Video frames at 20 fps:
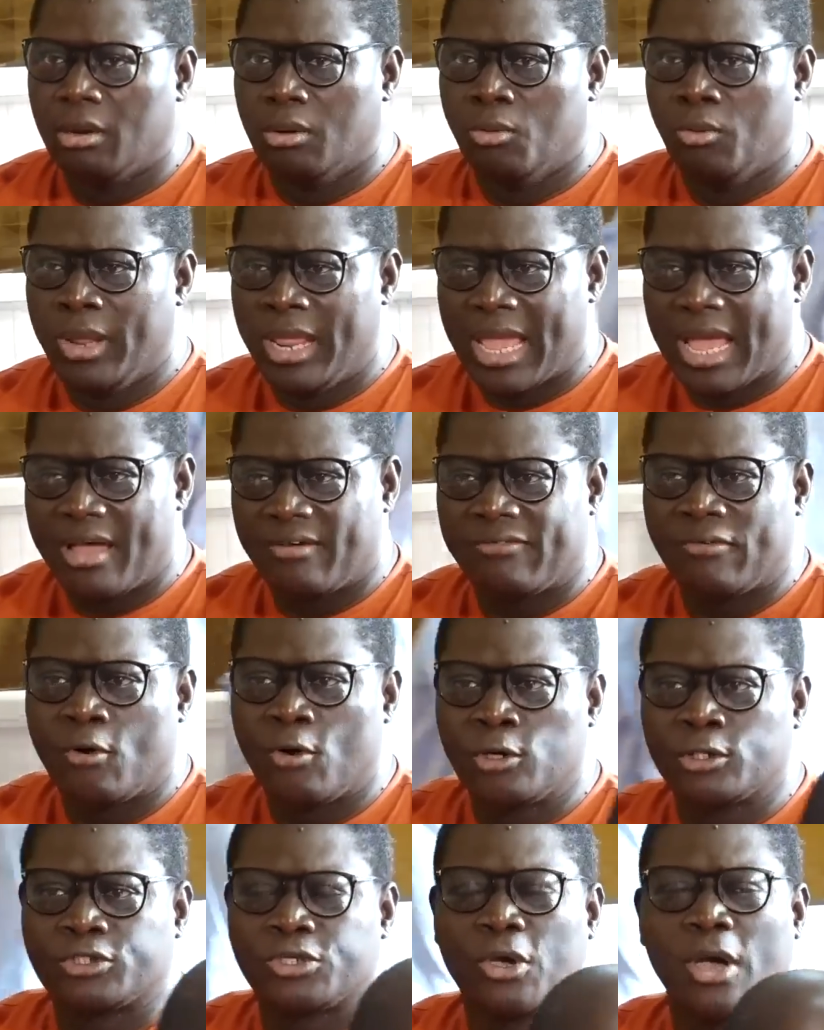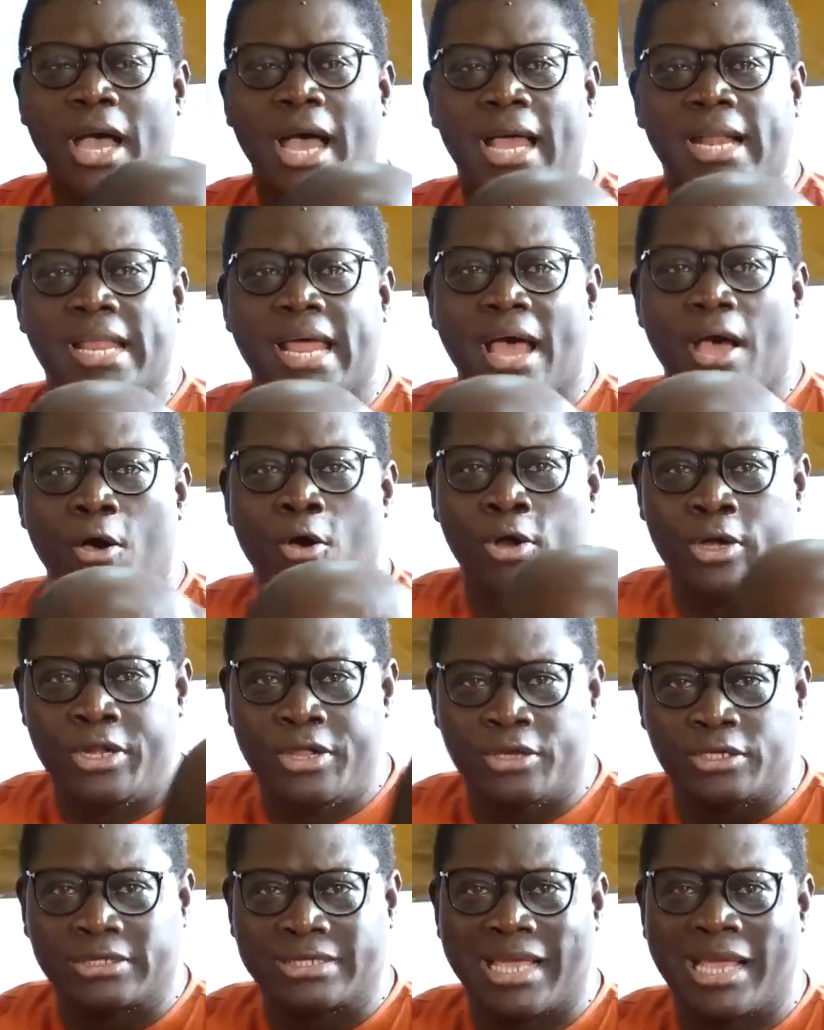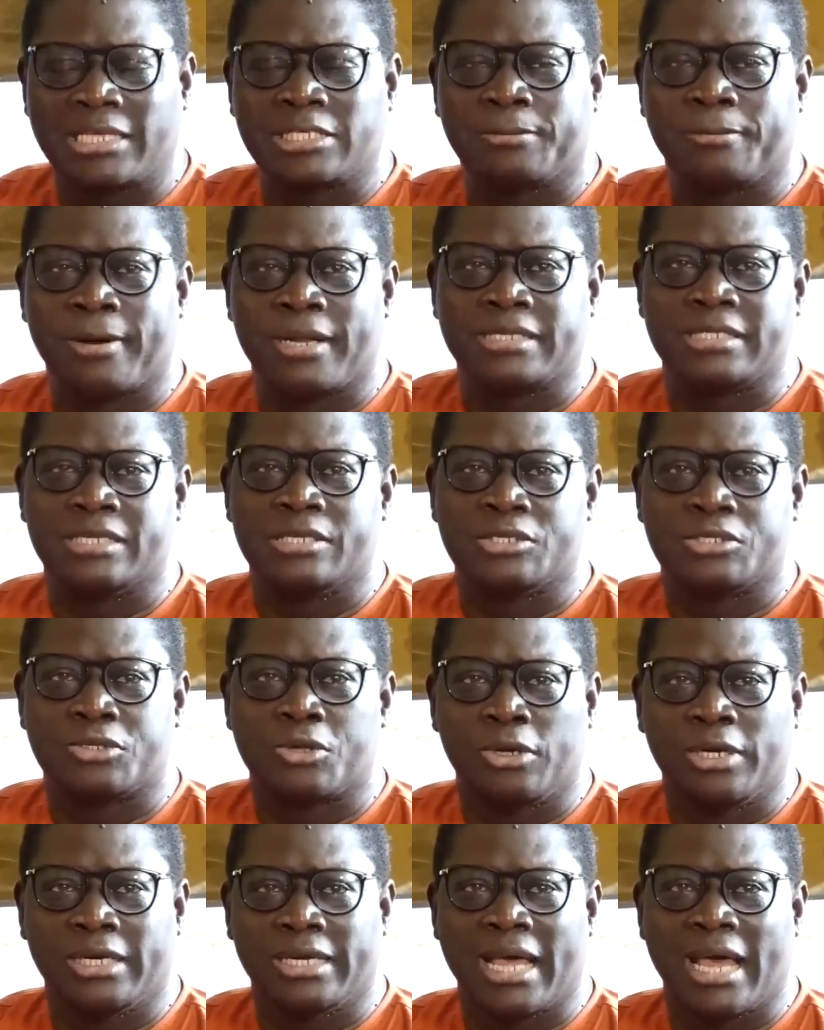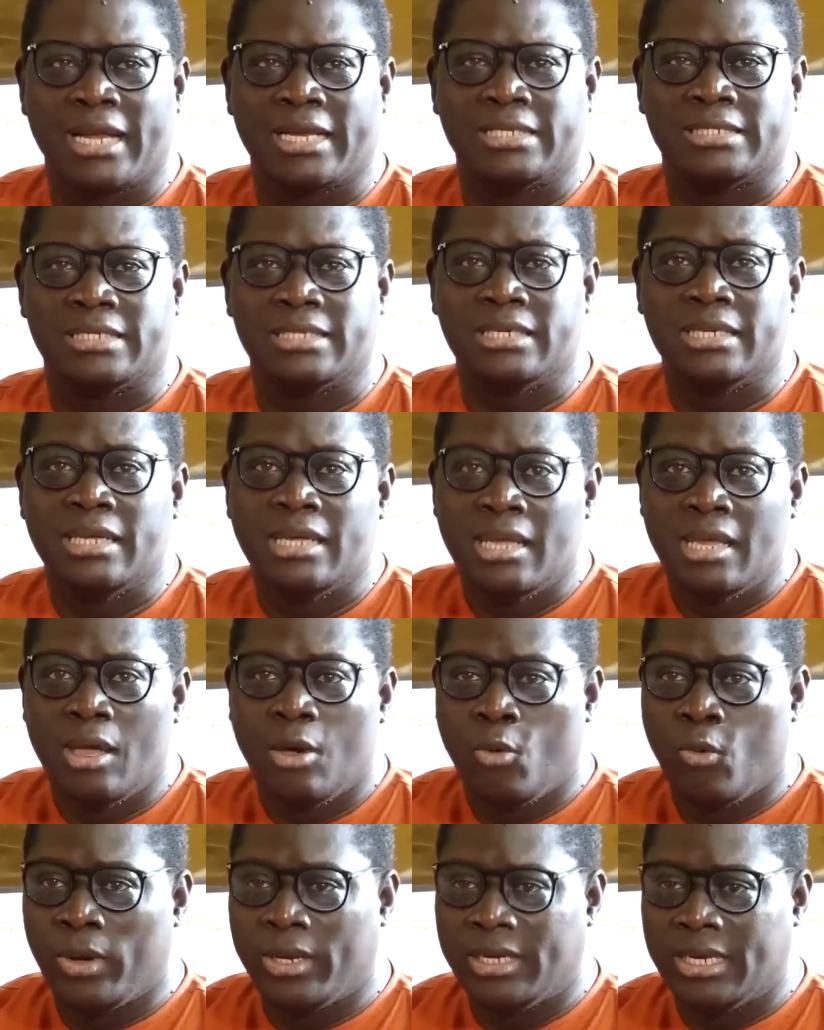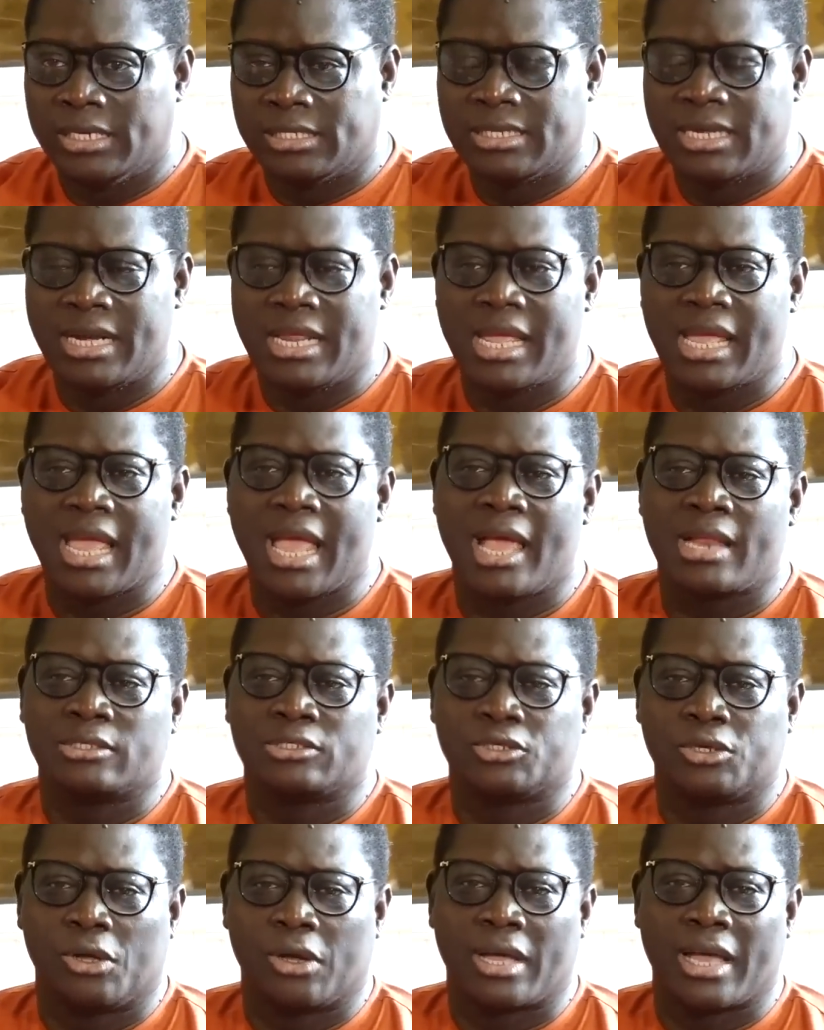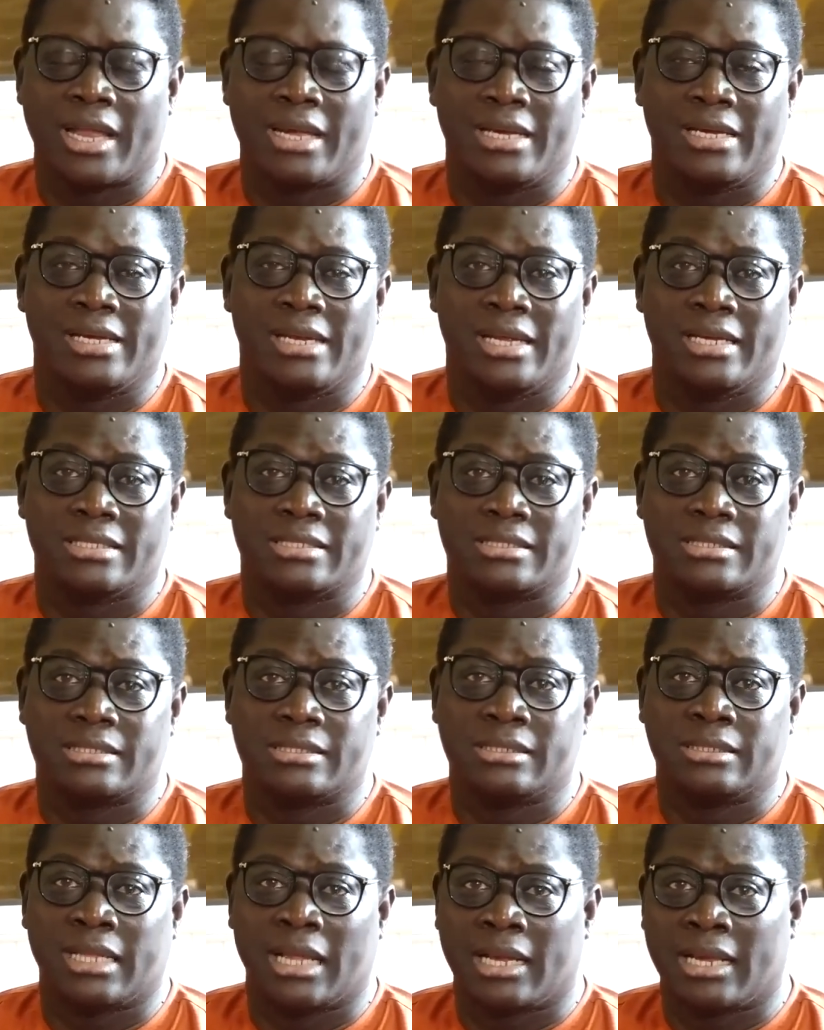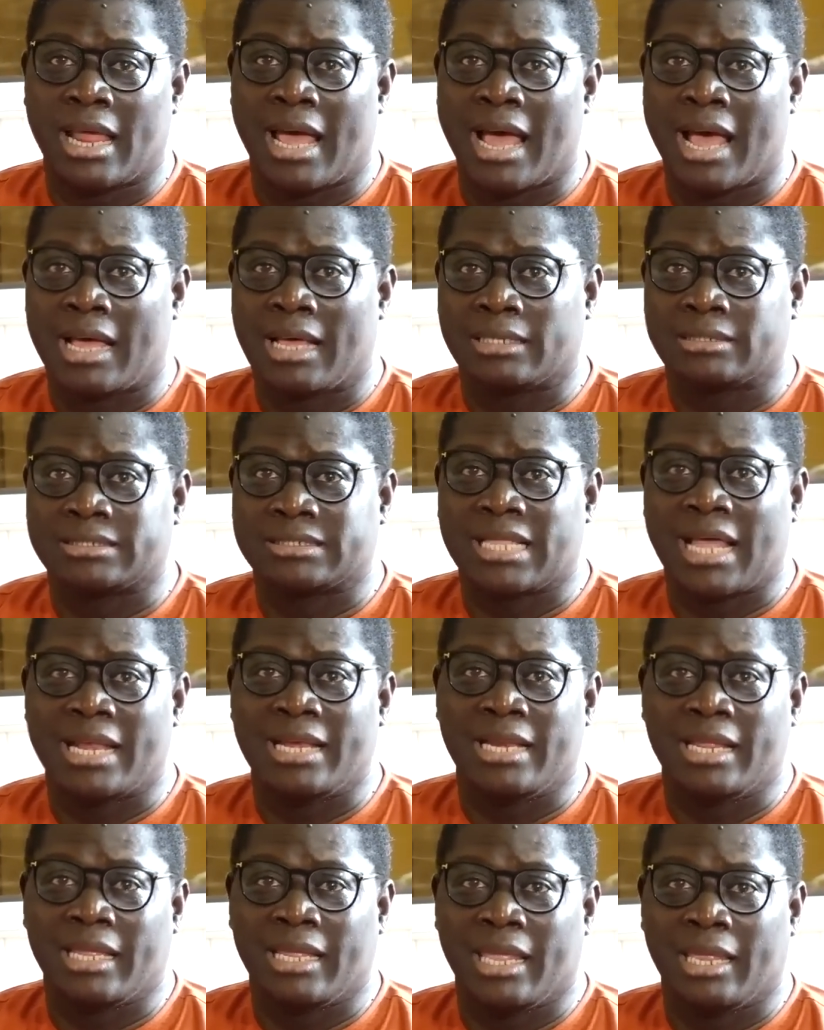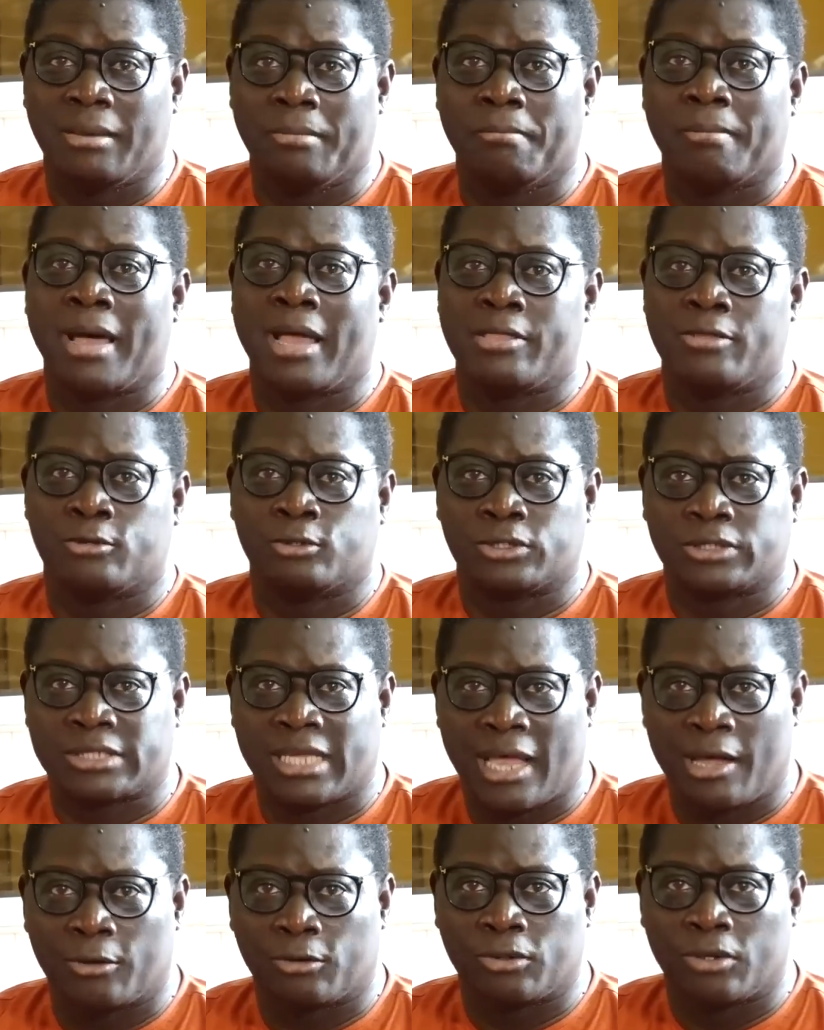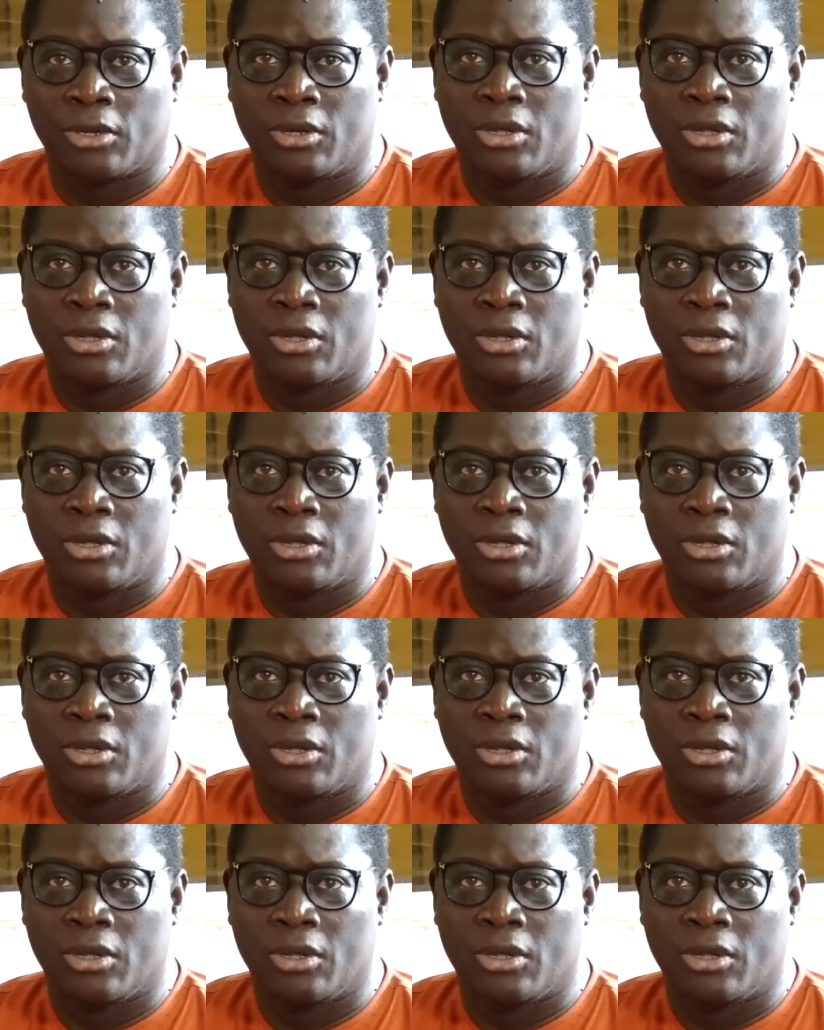We have also had her audios expressing solidarity with the three councillor candidates that are standing in Banjul South,